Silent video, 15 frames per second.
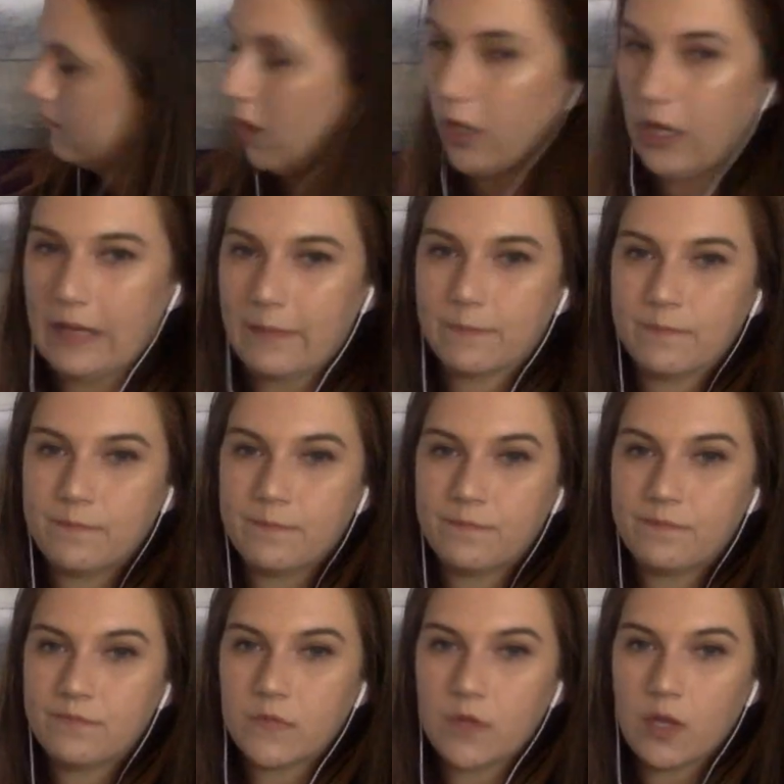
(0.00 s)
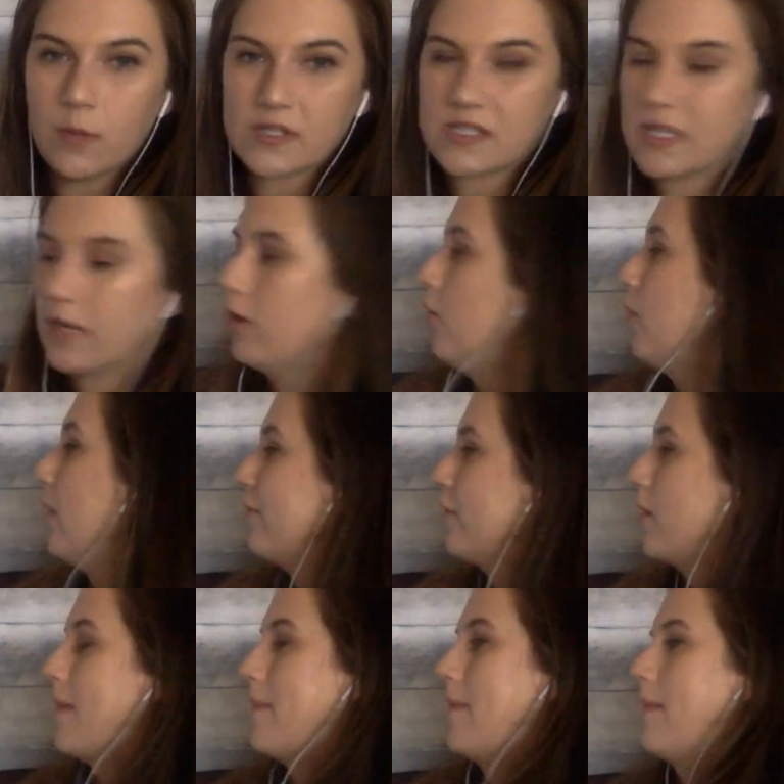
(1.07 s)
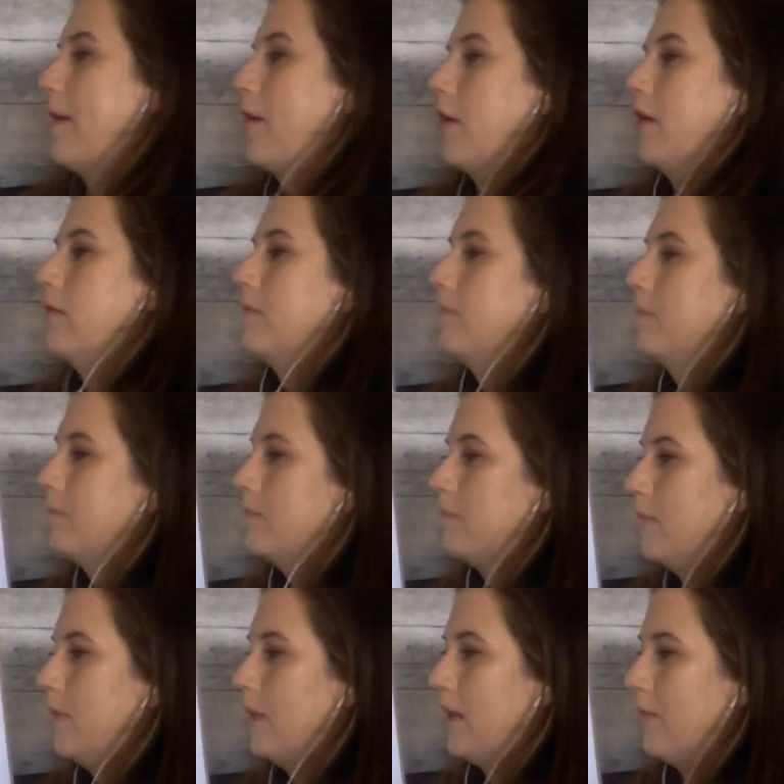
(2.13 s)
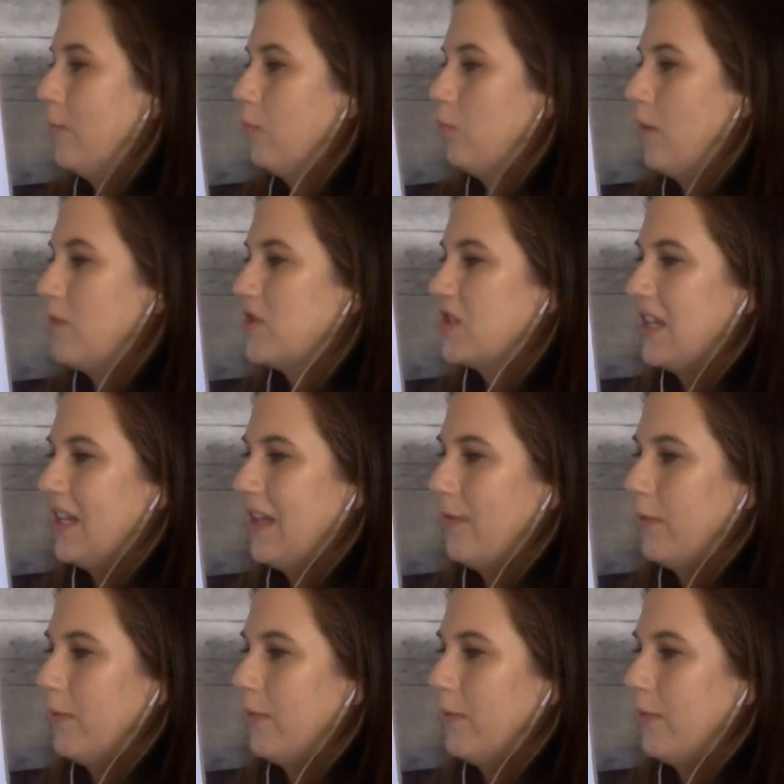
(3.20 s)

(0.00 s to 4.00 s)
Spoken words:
Alright, almost almost done. Oh, I forgot my baby heart. I'm just gonna give